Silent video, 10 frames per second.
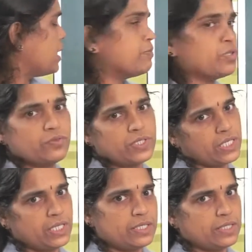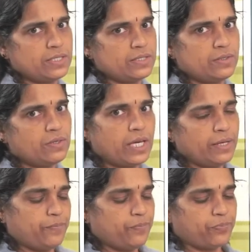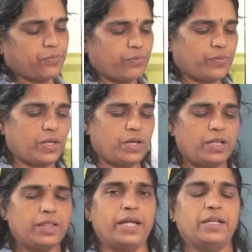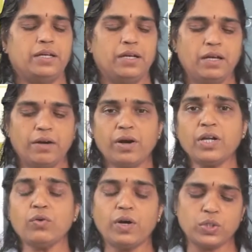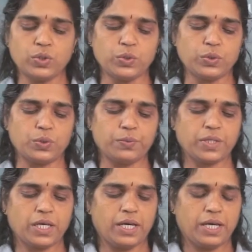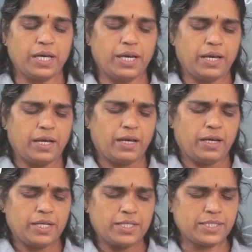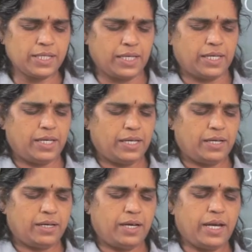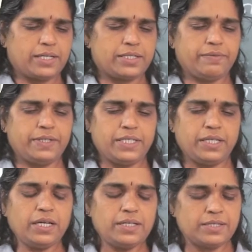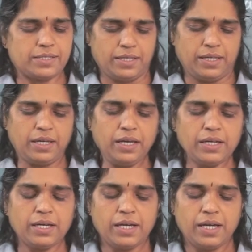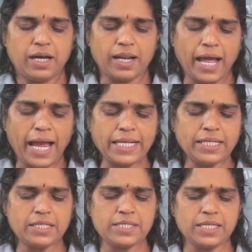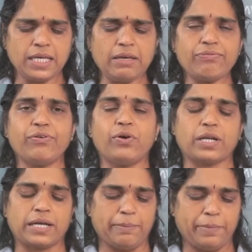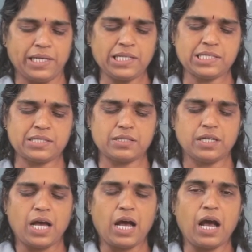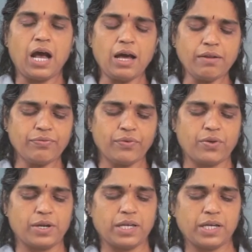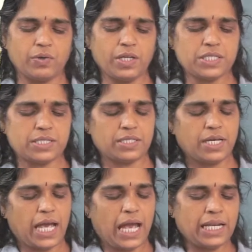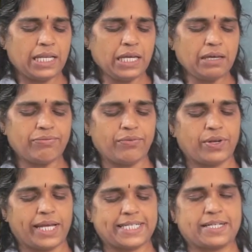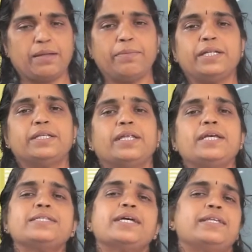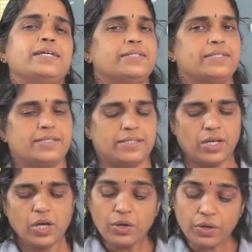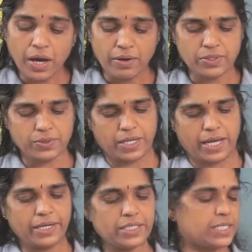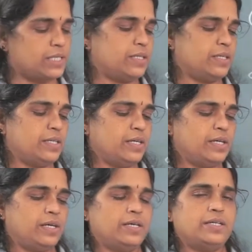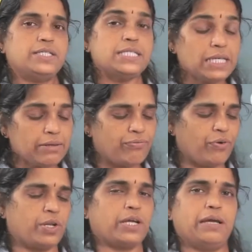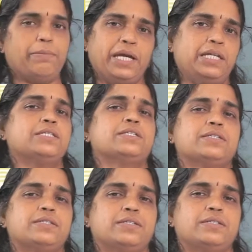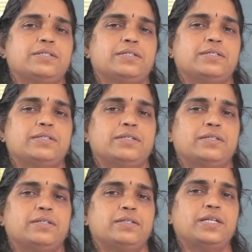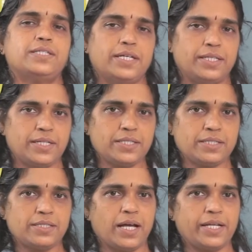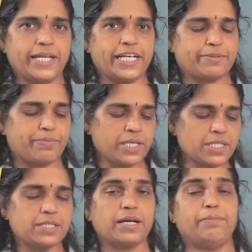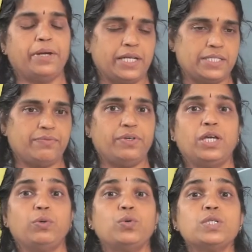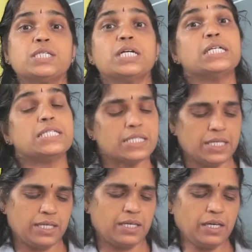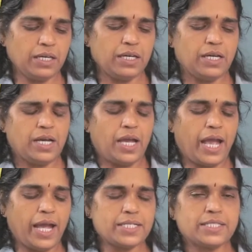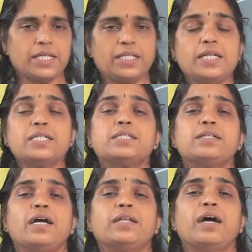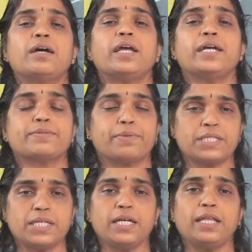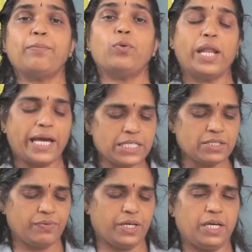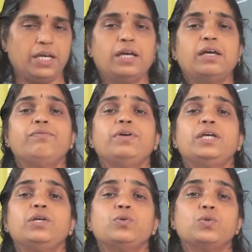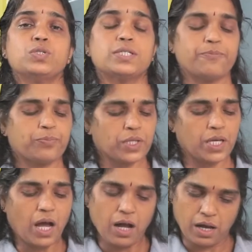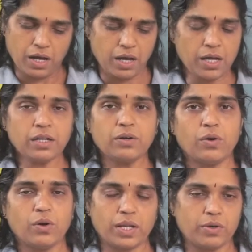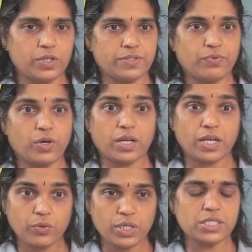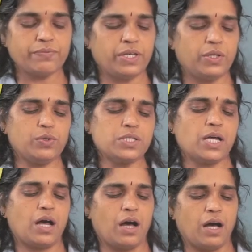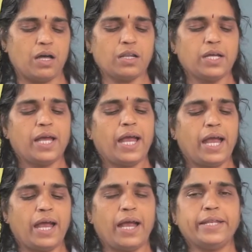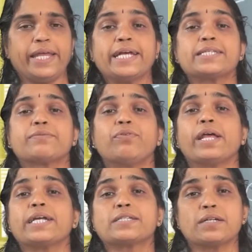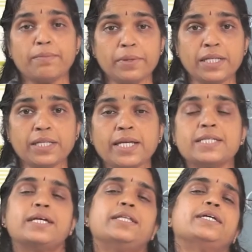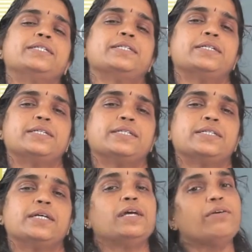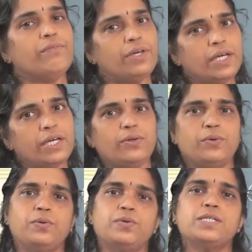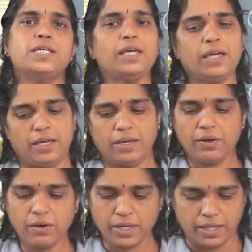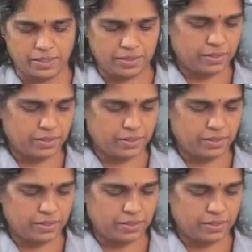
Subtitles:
types of sentences. Okay, then what you want to do? C, activity C, write C for comments, R for request, and E for exclamatory sentences. You have to write C for comments. The sentence that express commands, we use C, and sentence that are expressing in a polite way, we use R, or for request we use R, and for exclamatory sentences we use E. Okay,